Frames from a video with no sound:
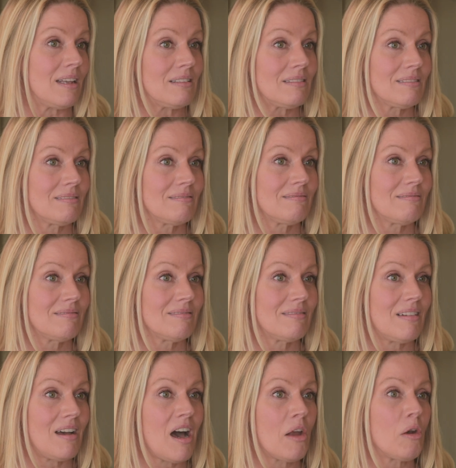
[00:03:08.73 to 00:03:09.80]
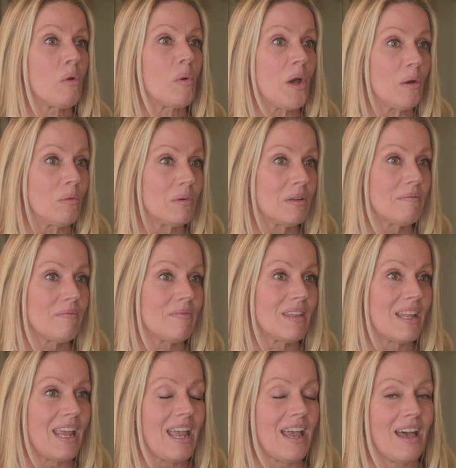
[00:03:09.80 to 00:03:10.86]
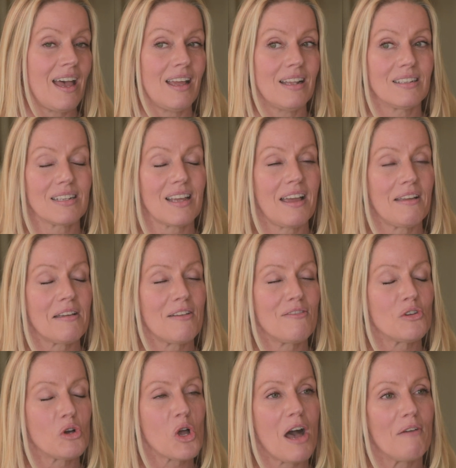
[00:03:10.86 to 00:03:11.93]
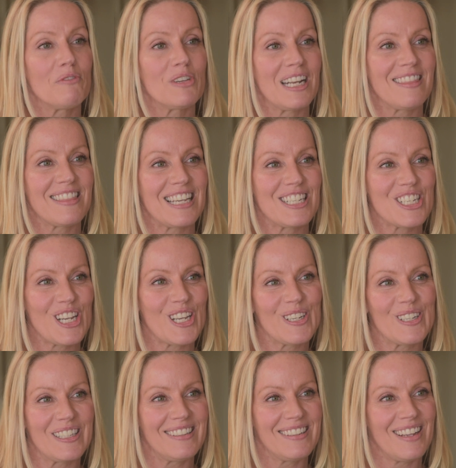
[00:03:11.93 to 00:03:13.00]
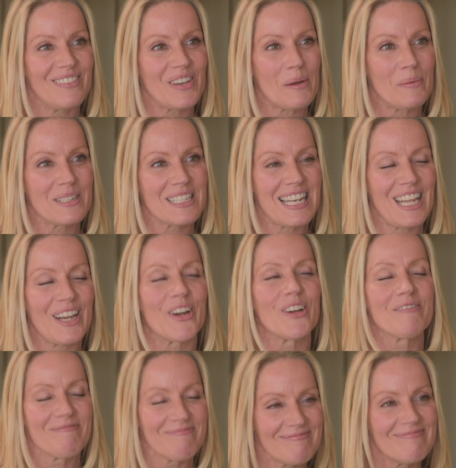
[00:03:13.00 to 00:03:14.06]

it on her own? And I, I feel confident that she could if I wasn't here.